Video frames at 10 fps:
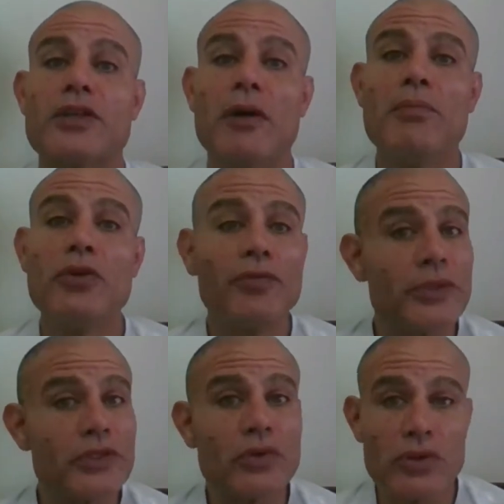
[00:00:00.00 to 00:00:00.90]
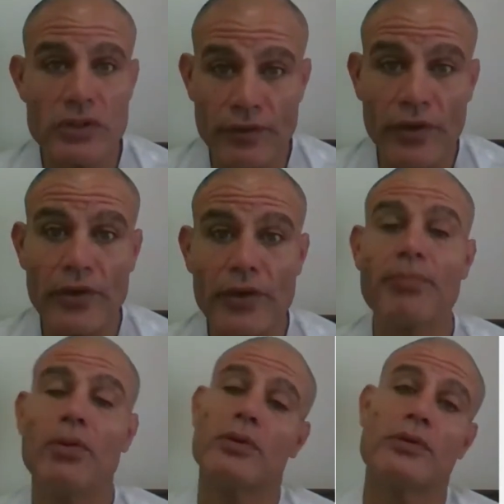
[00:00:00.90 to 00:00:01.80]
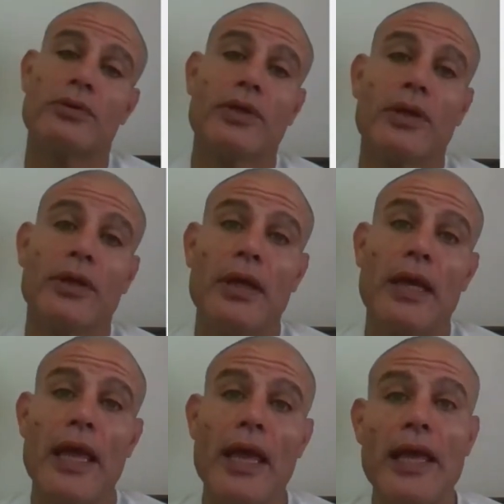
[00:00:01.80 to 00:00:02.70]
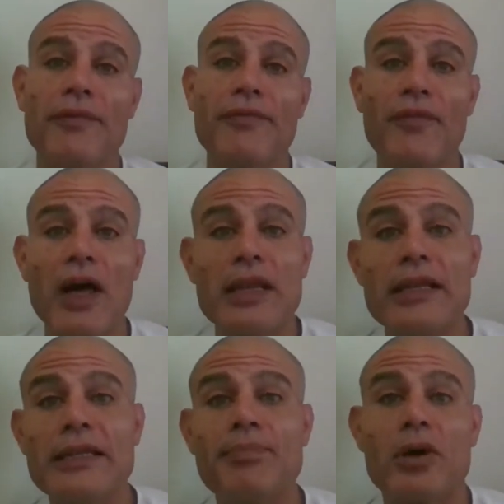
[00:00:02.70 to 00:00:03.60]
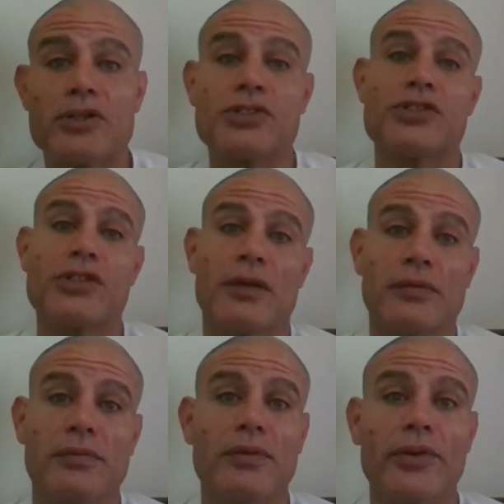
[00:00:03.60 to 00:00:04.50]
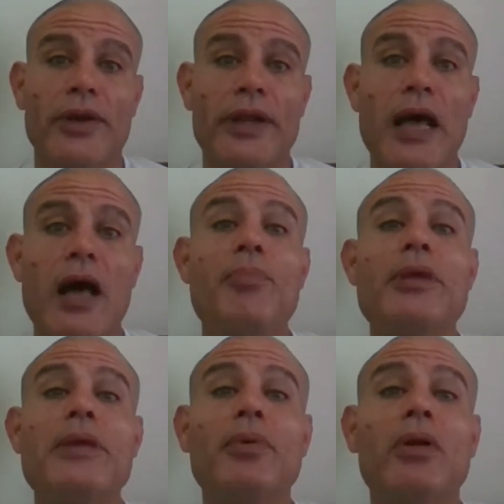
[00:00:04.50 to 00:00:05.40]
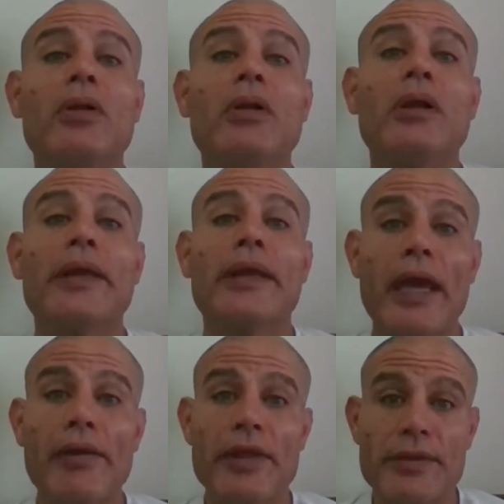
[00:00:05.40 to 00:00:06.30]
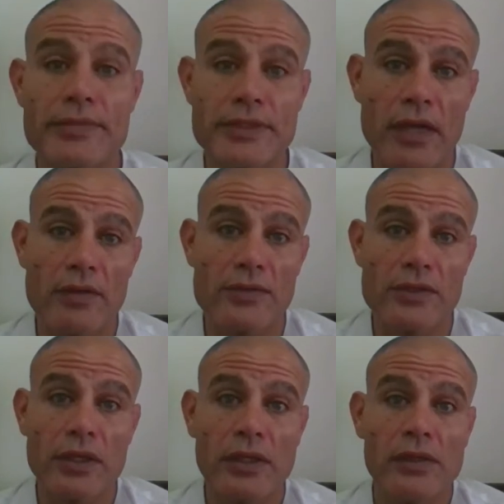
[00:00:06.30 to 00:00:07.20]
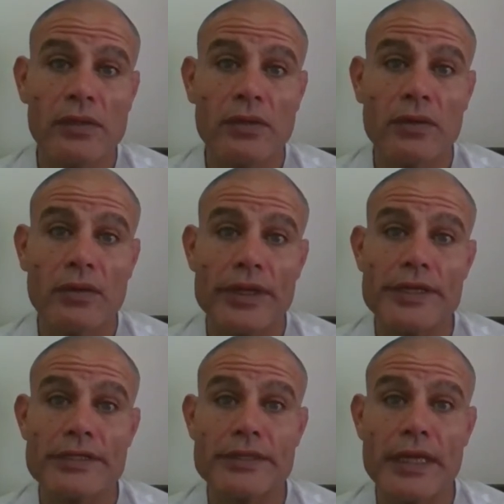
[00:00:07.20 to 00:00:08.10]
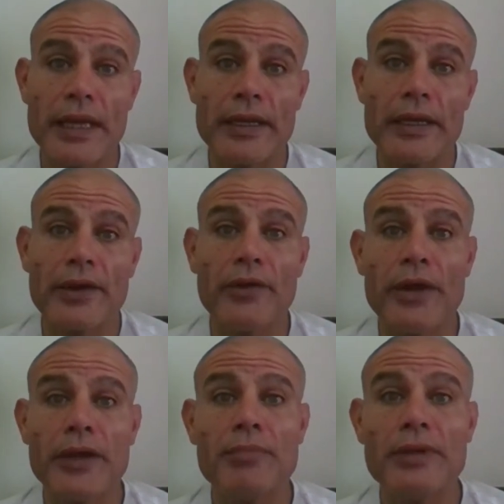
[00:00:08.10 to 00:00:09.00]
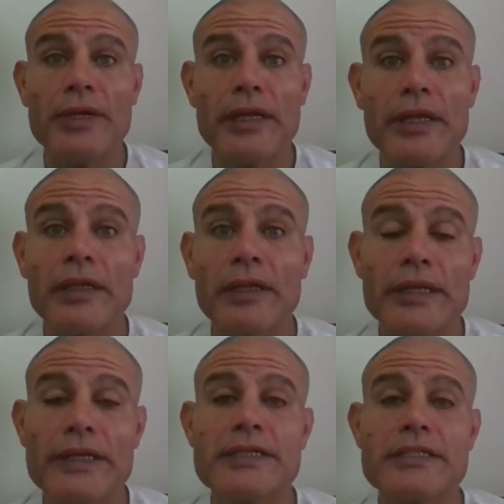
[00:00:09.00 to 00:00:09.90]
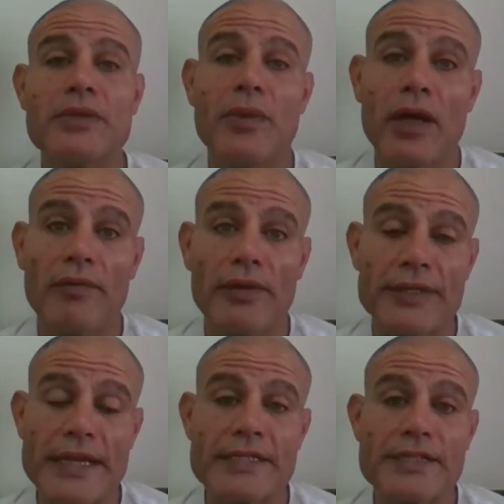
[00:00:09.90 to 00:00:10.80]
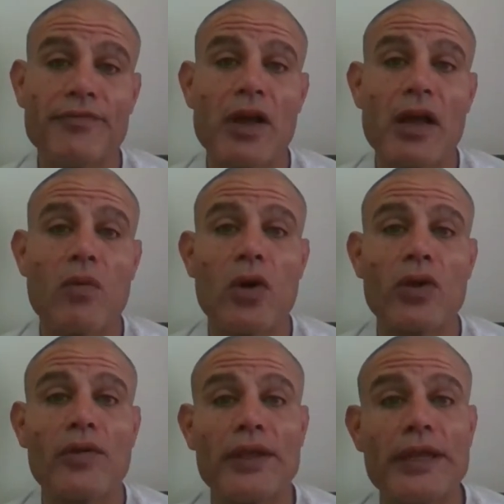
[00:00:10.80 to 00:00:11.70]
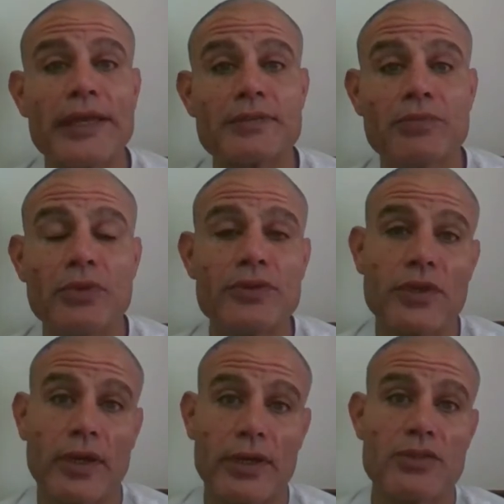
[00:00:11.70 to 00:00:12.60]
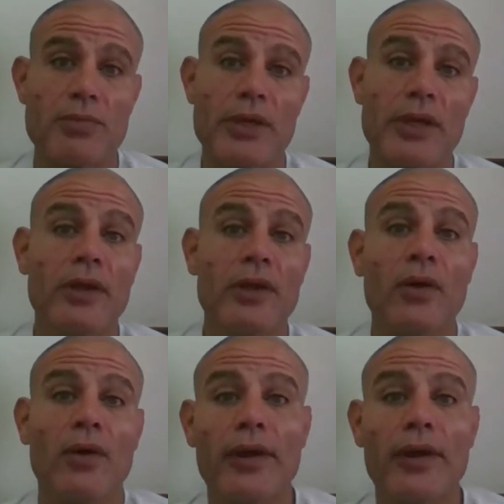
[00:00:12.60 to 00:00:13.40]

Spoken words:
So movement's also very important. And finally, posture. All right, how people carry themselves is an incredibly easy way of identifying what are their next moves going to be.